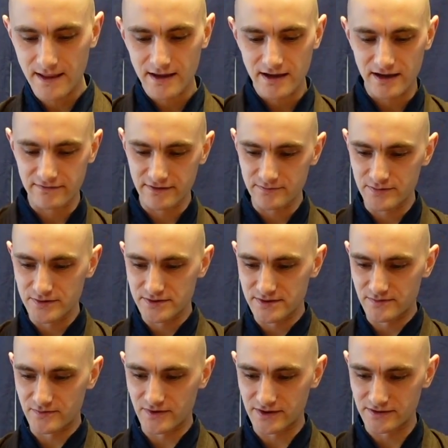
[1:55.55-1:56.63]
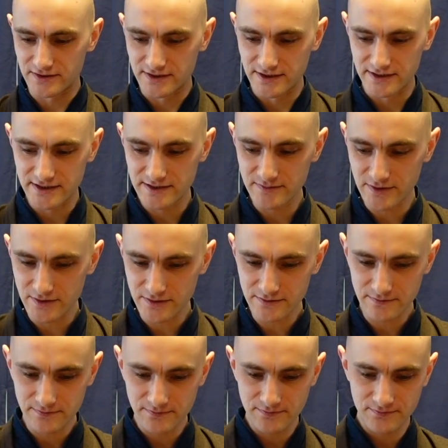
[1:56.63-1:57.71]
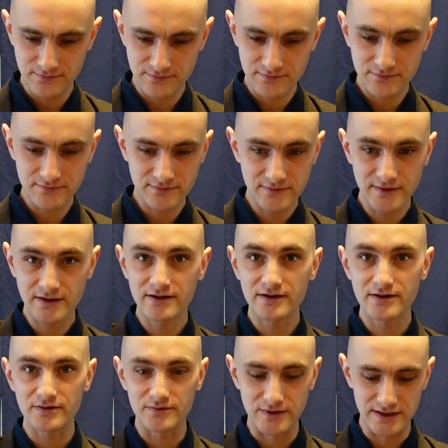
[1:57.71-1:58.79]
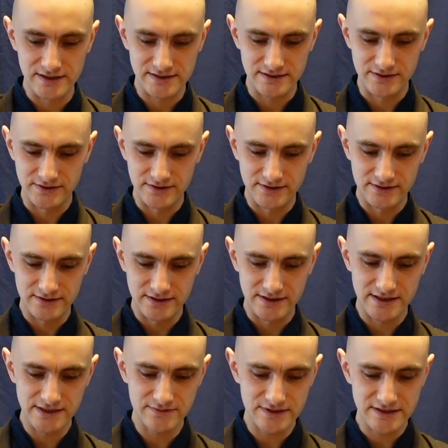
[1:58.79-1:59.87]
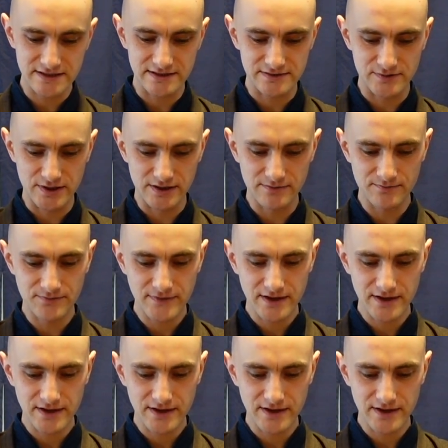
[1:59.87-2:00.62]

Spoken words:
Having put some water in the tea bowl, we insert the tea whisk as well,